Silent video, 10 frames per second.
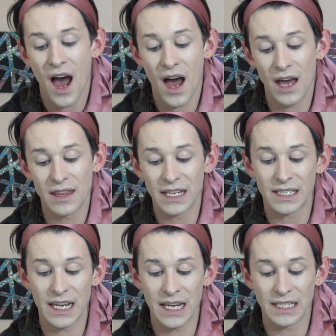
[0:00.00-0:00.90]
Uh,
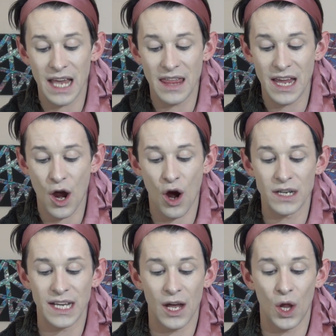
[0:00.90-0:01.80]
this is the
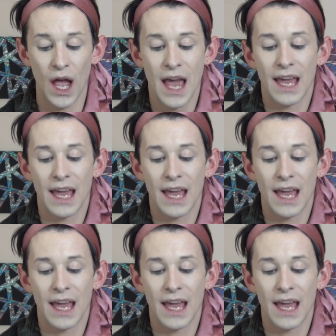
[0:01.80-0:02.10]
Ardell